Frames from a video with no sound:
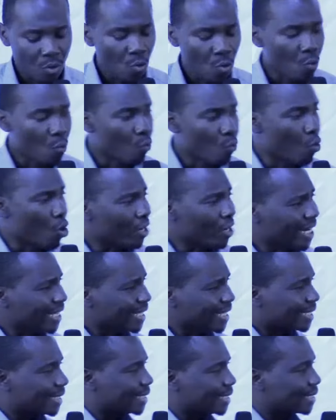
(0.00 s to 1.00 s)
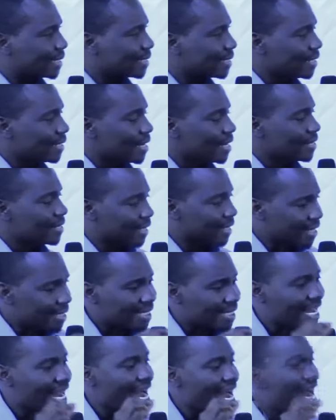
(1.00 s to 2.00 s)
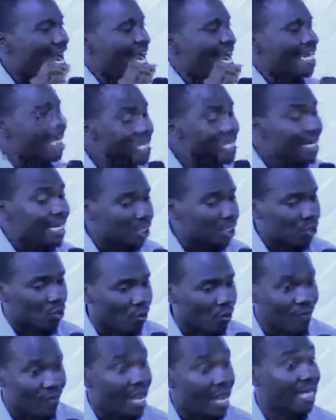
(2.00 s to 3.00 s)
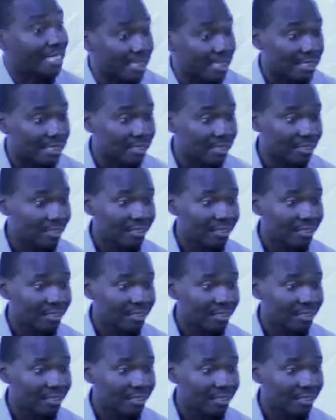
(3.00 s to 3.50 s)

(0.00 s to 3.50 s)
what is this hardness of heart?